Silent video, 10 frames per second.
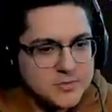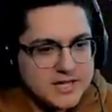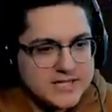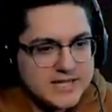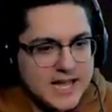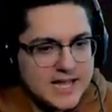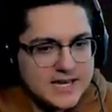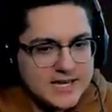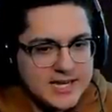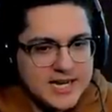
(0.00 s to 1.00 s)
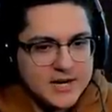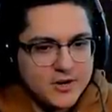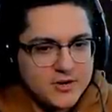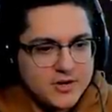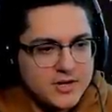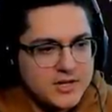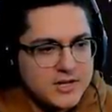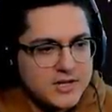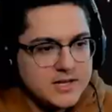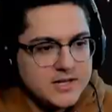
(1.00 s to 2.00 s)
that's what it said here.
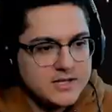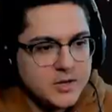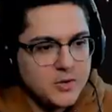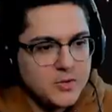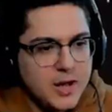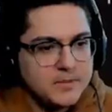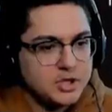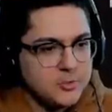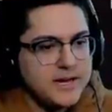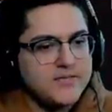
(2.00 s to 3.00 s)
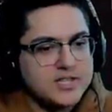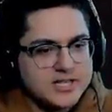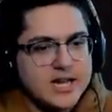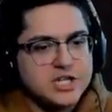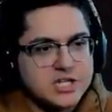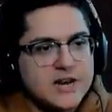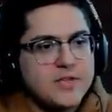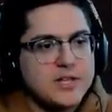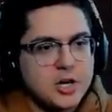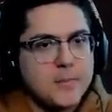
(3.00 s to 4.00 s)
So I'm assuming if the stages and
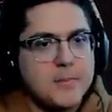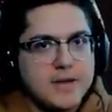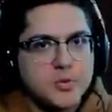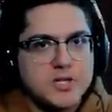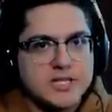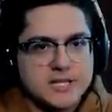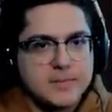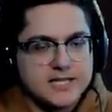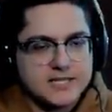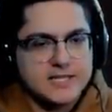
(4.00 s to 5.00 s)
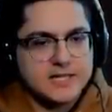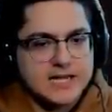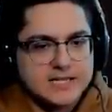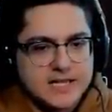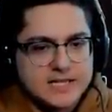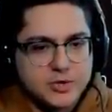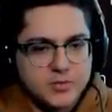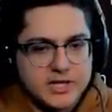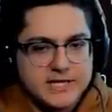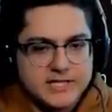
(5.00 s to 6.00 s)
everything are coming May 26th, I'm guessing that's that's
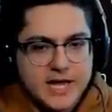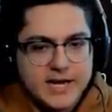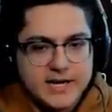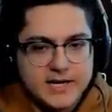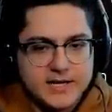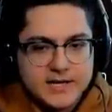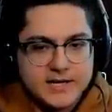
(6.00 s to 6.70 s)
the release date.